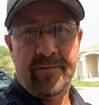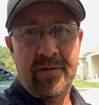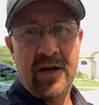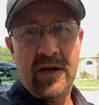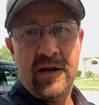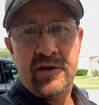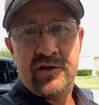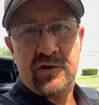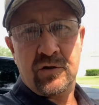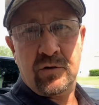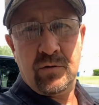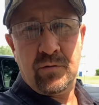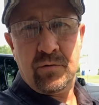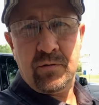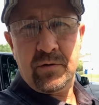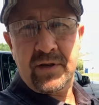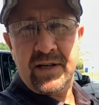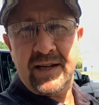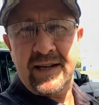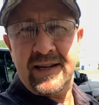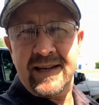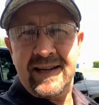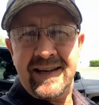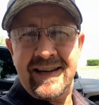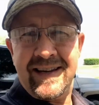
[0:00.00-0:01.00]
So
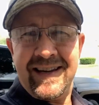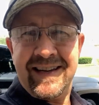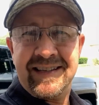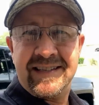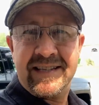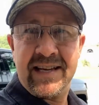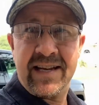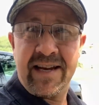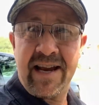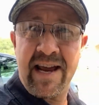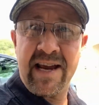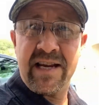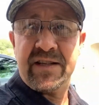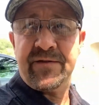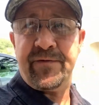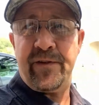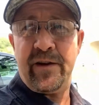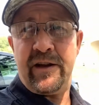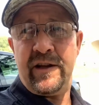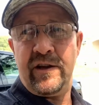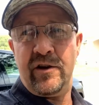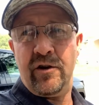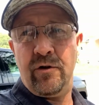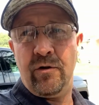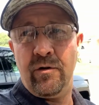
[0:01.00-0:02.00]
in today's
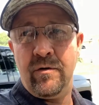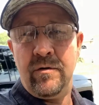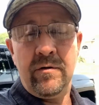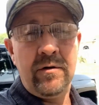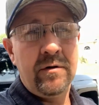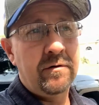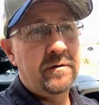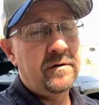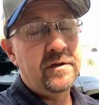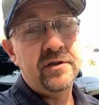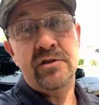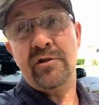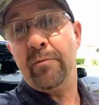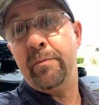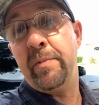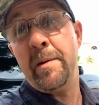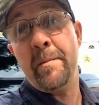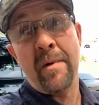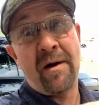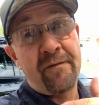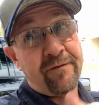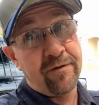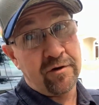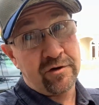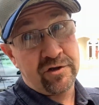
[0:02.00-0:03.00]
video, this will be my
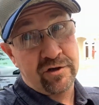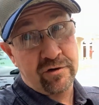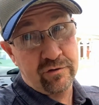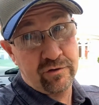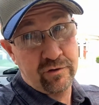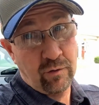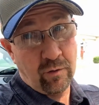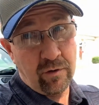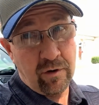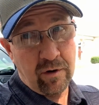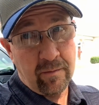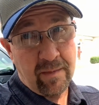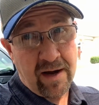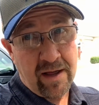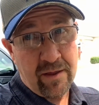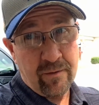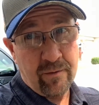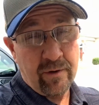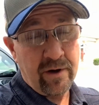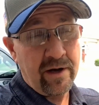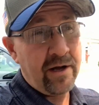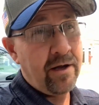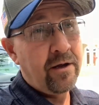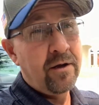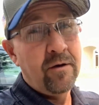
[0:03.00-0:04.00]
first tutorial by the
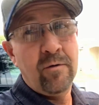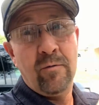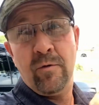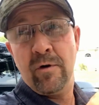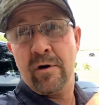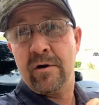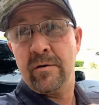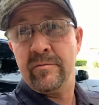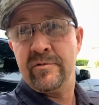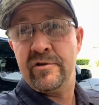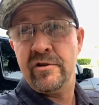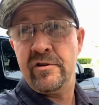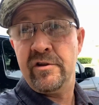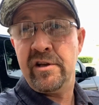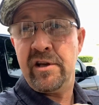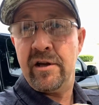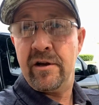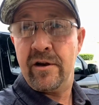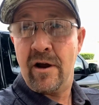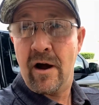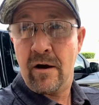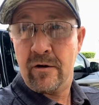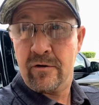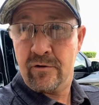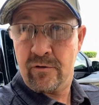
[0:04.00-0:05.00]
way. Welcome to the
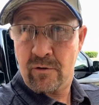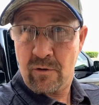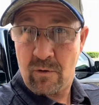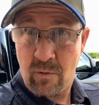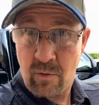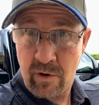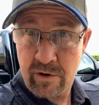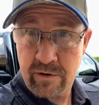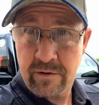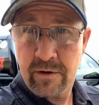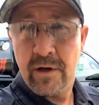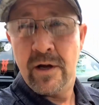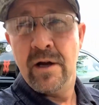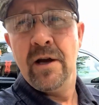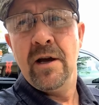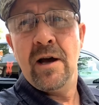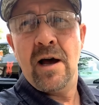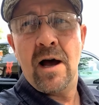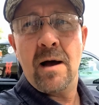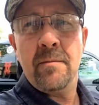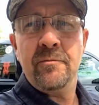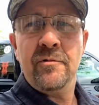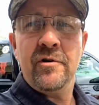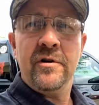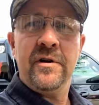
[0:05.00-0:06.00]
inaugural one.
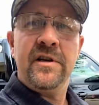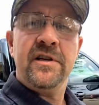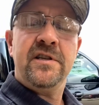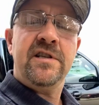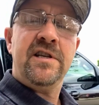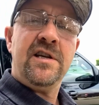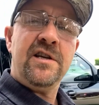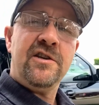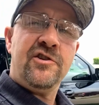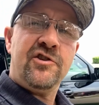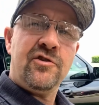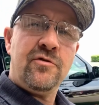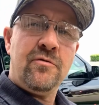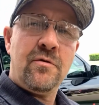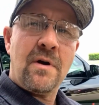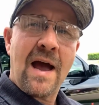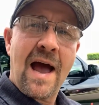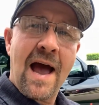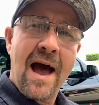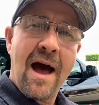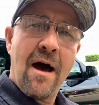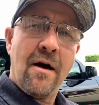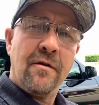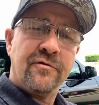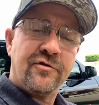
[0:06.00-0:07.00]
I'm going to teach you
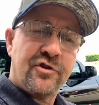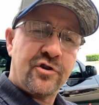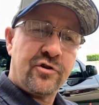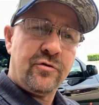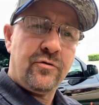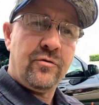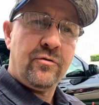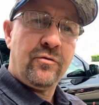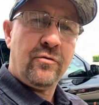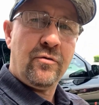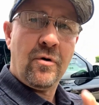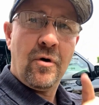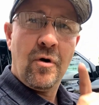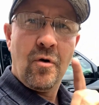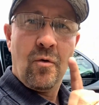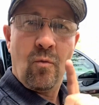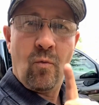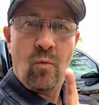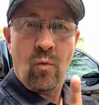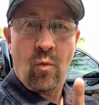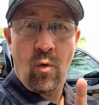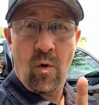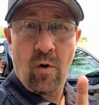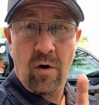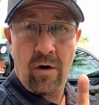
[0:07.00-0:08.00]
how to,
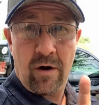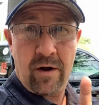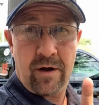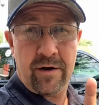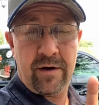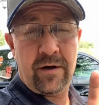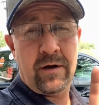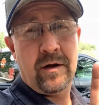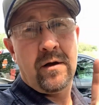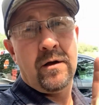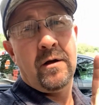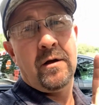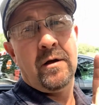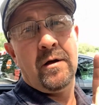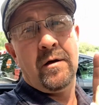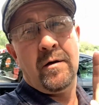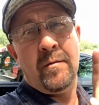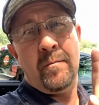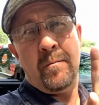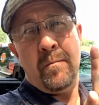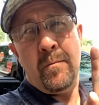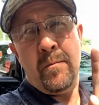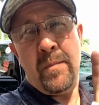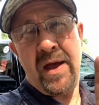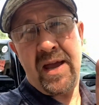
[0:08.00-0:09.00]
one,
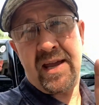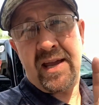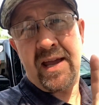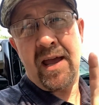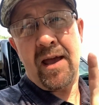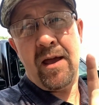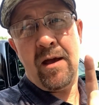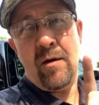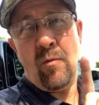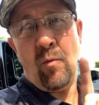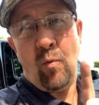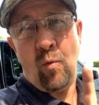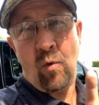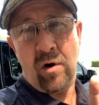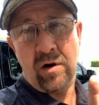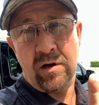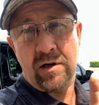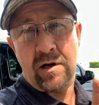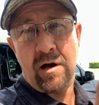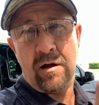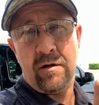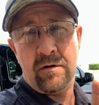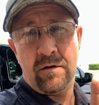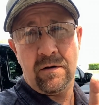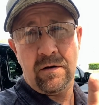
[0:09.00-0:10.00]
make a one
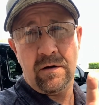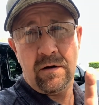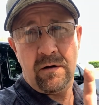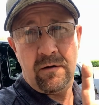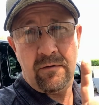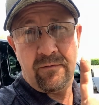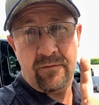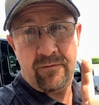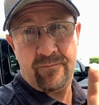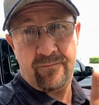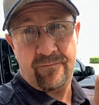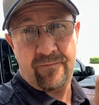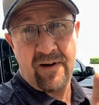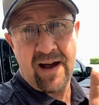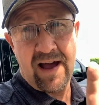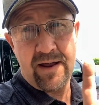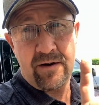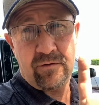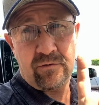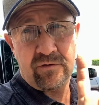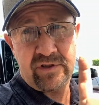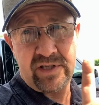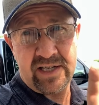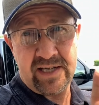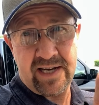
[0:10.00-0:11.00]
color
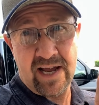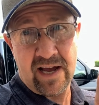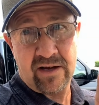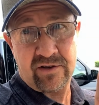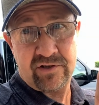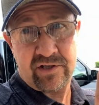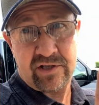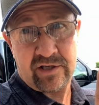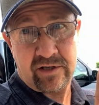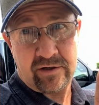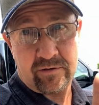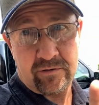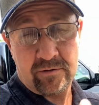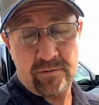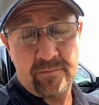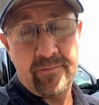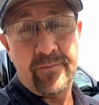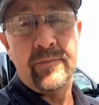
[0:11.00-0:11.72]
vinyl decal sticker.